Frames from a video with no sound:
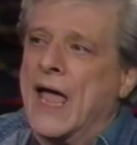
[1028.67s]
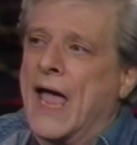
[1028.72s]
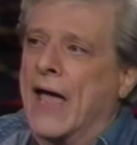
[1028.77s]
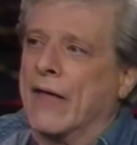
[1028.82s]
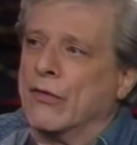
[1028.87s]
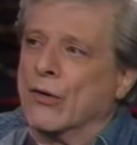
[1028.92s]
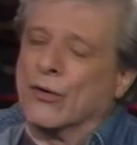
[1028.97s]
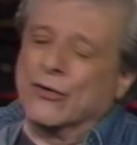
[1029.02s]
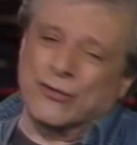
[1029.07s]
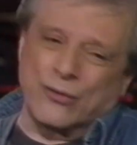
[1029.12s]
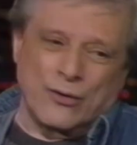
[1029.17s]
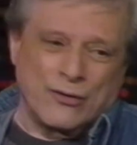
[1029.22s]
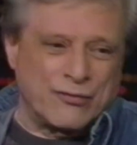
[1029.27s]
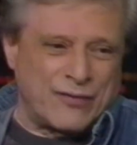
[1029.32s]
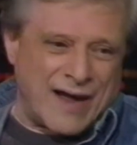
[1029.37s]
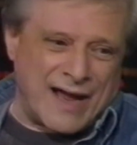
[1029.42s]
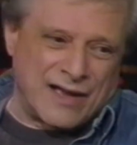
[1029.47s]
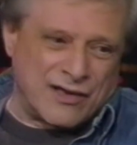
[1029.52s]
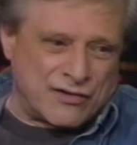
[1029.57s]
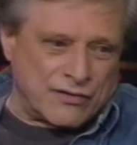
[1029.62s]
and those who are
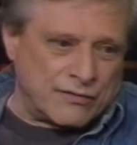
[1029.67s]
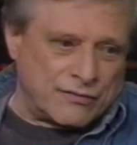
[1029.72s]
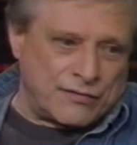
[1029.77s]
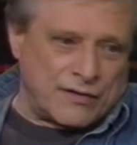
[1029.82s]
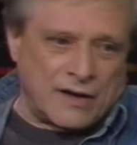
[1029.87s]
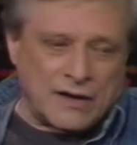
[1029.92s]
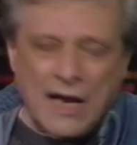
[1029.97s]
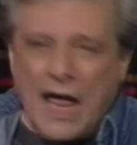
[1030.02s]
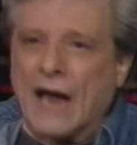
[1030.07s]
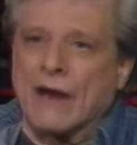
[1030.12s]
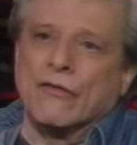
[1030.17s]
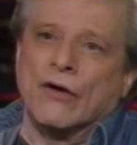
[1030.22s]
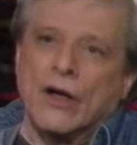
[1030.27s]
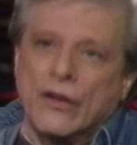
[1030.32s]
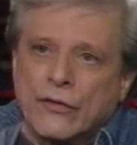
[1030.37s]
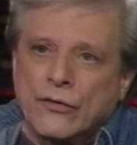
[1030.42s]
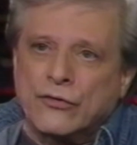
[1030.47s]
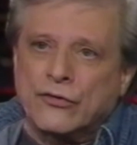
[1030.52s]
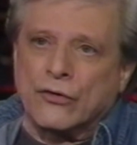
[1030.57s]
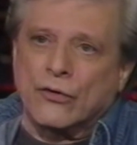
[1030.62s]
fans of a lot of
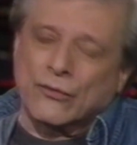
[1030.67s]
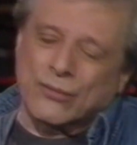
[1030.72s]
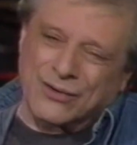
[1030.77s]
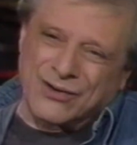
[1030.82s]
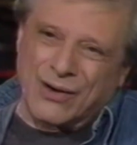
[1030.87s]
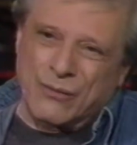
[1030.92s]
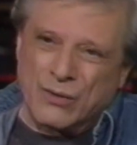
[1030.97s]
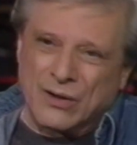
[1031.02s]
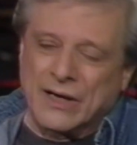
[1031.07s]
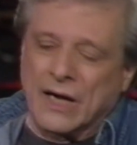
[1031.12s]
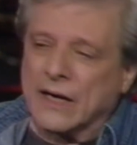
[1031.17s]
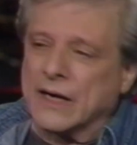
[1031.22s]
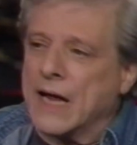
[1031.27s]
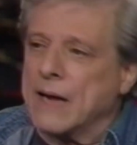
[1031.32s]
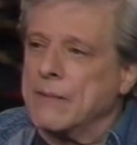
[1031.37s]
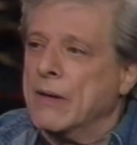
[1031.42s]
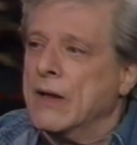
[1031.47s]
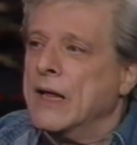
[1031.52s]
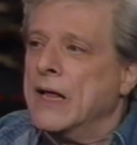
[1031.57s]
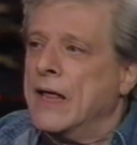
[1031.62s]
other shows, which I will not
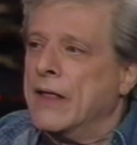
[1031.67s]
name.